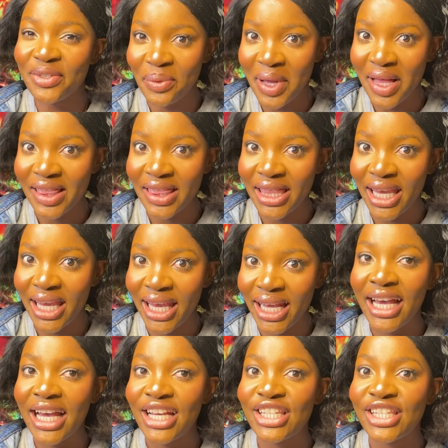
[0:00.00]
one thing,
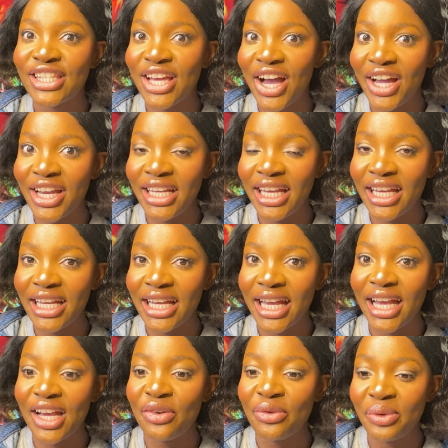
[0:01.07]
styling
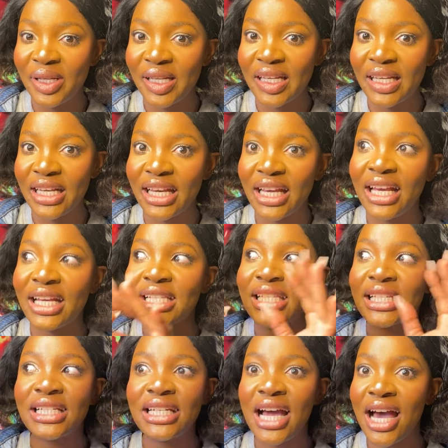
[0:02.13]
a wig it's
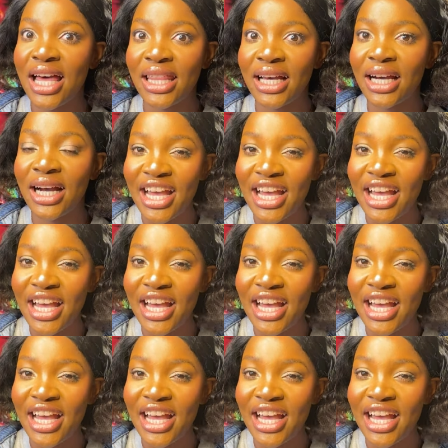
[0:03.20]
another.